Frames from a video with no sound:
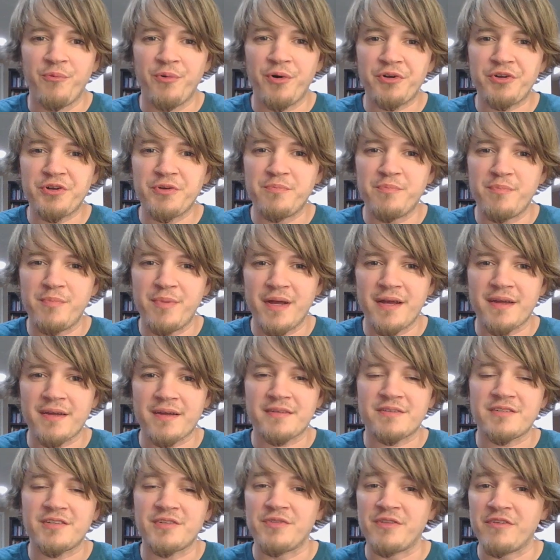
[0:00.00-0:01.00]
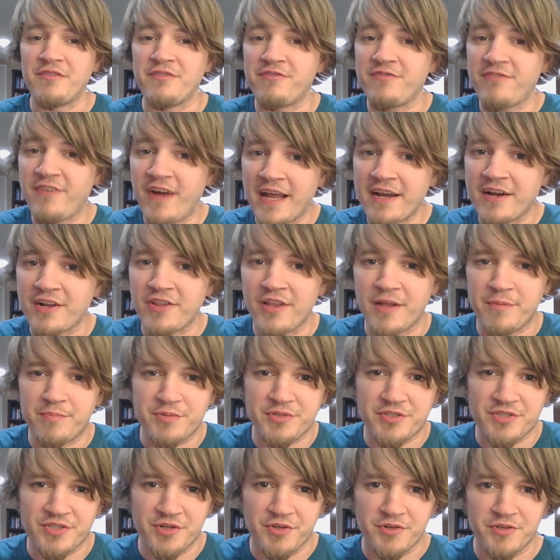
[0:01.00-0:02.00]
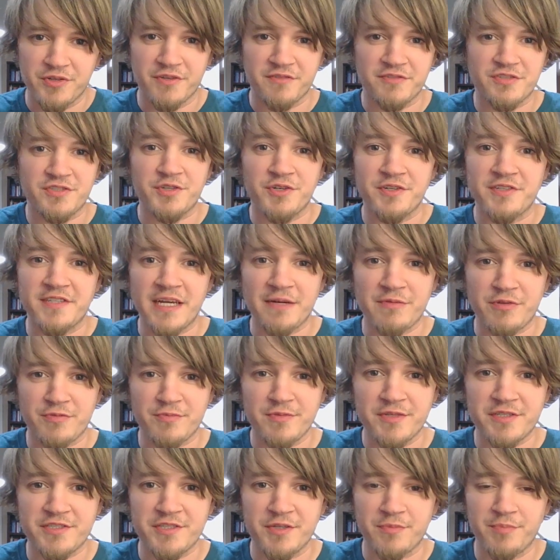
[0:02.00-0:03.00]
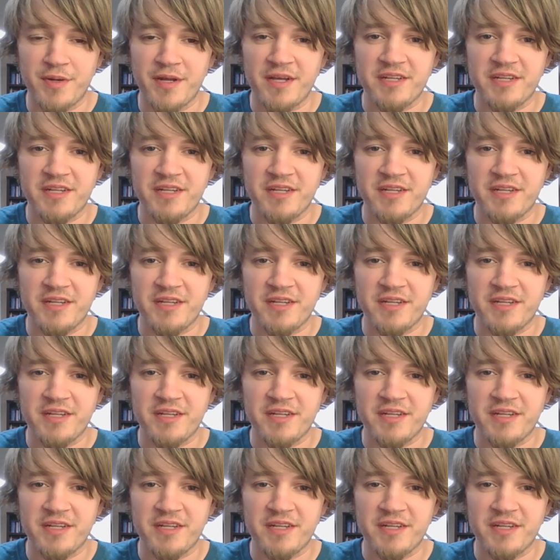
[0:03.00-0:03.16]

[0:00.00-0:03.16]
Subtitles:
Welcome back to the final episode of Storytime with Mr.